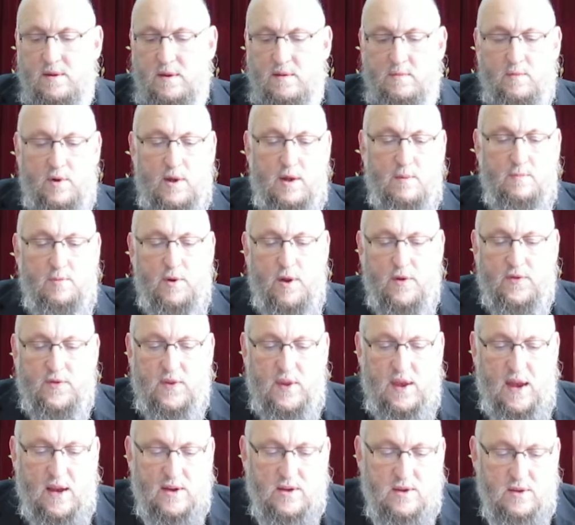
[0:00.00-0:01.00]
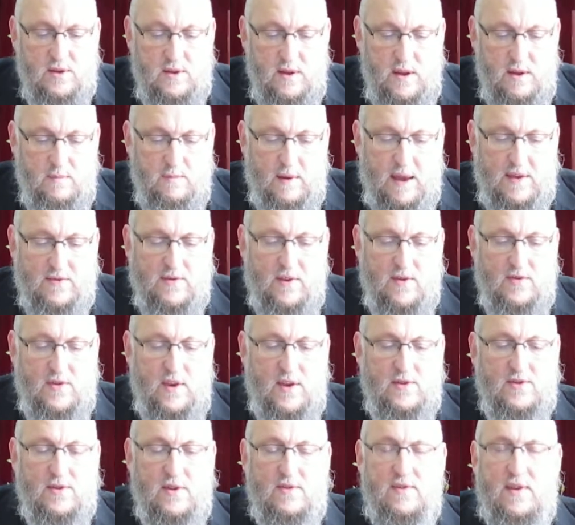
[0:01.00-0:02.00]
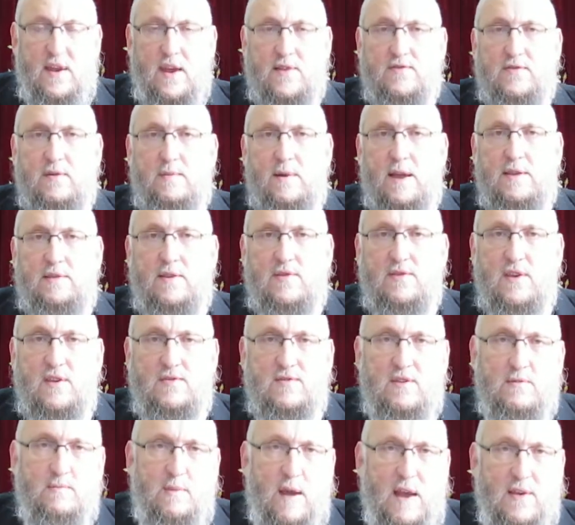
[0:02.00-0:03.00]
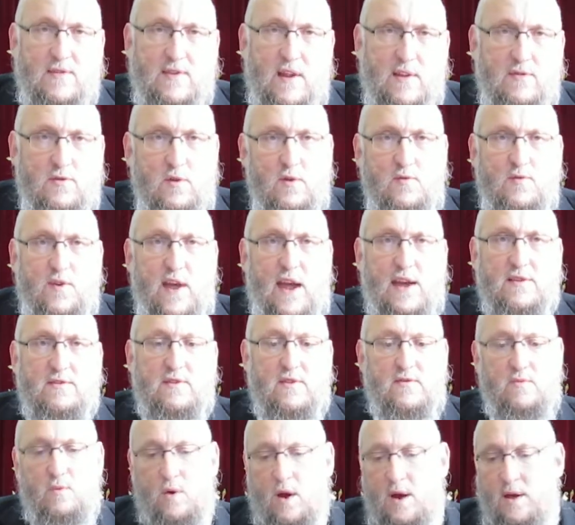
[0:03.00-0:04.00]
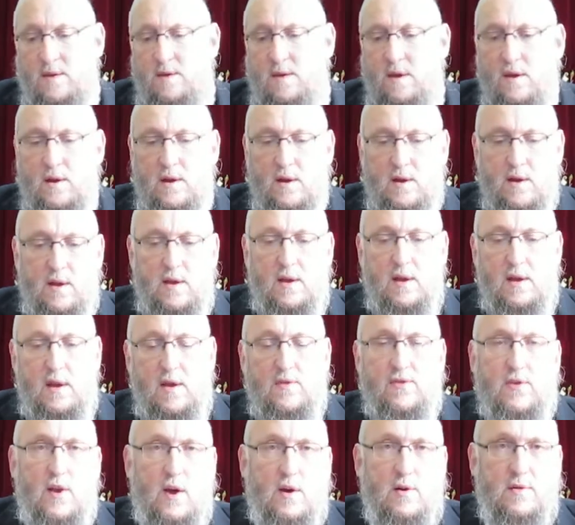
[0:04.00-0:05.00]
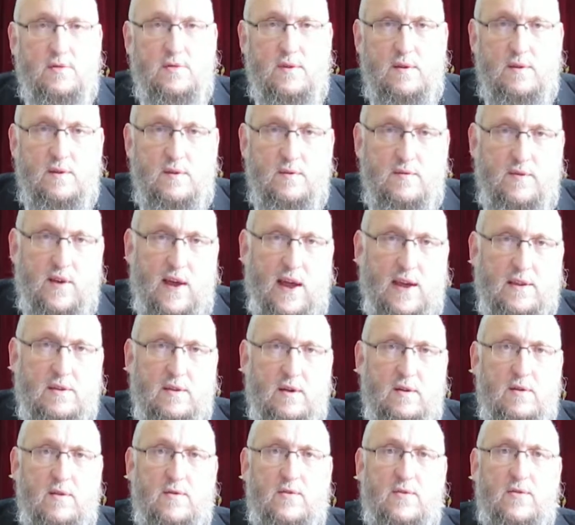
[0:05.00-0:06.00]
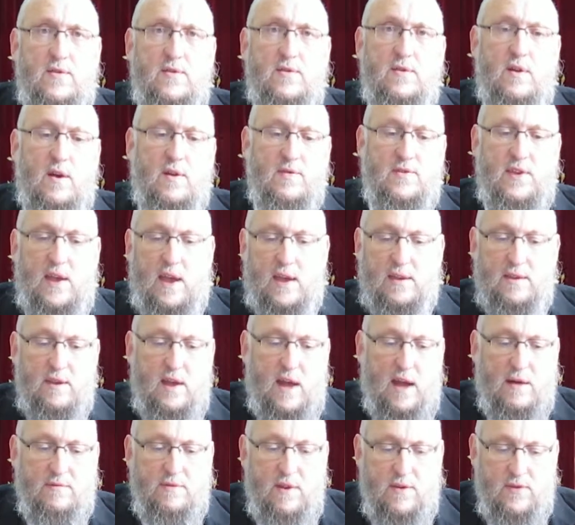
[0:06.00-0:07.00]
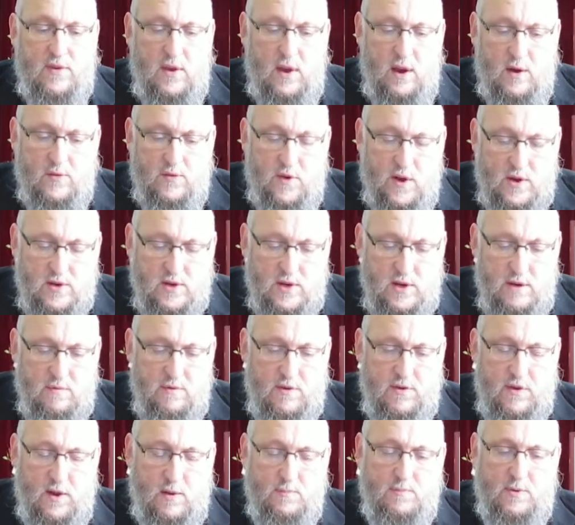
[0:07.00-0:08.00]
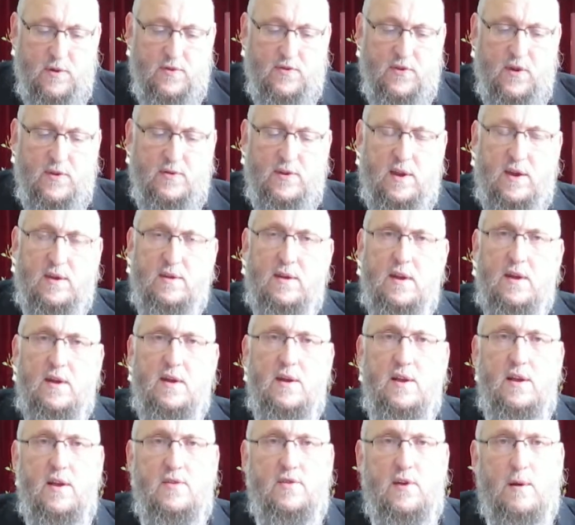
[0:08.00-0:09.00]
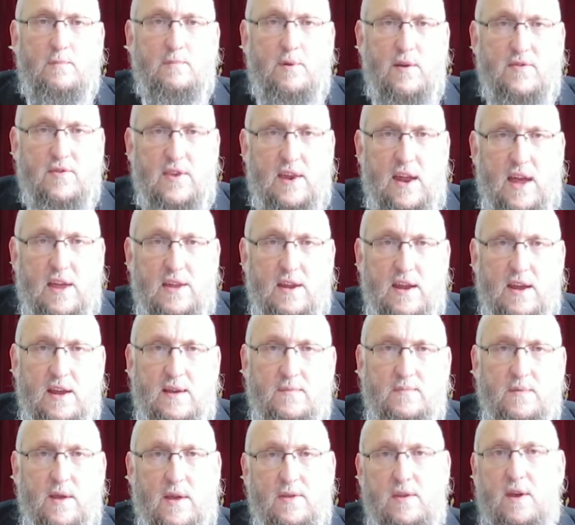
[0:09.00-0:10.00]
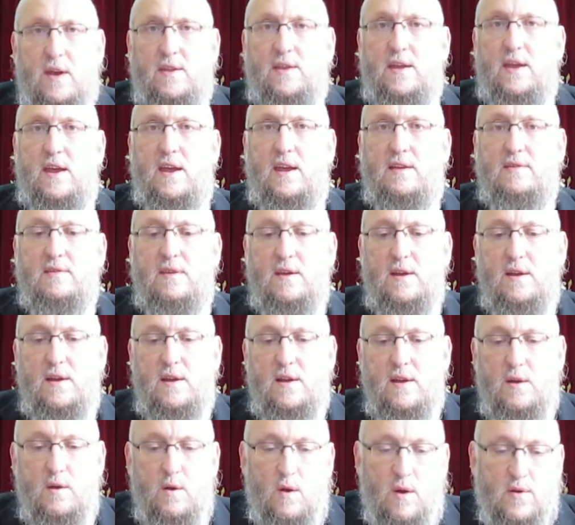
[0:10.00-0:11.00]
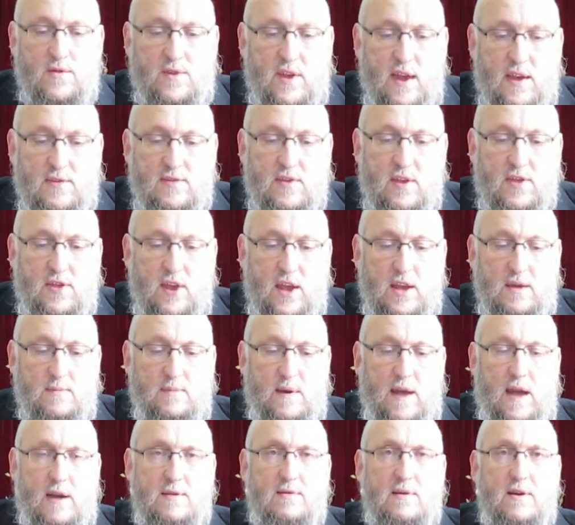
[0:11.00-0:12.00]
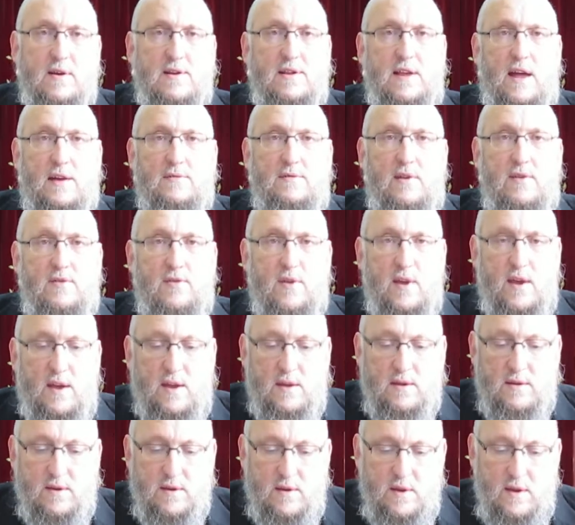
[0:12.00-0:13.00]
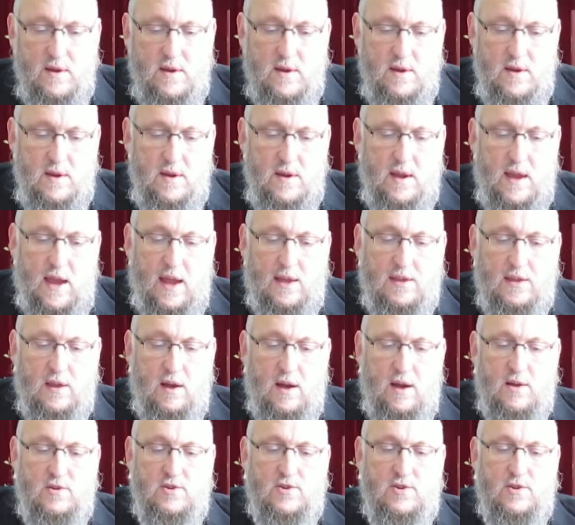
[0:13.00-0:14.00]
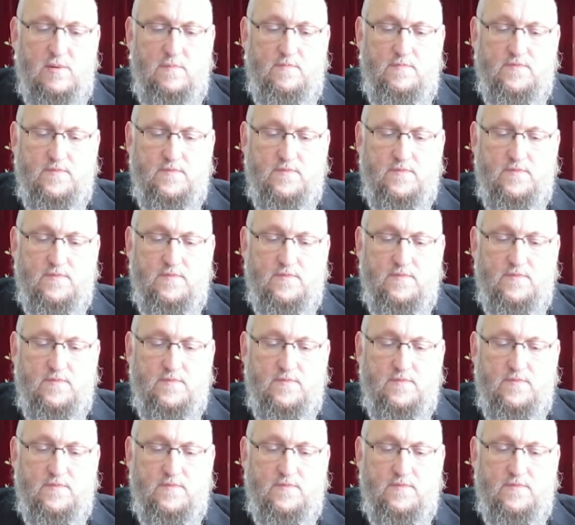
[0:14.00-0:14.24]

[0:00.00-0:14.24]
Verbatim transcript: when a person actually makes decisions, he has to make decisions based on two factors. One, his own factors, those that obviously are a function of his own persona, his own personality. On the other hand, he also has to think about Klal Yisrael at large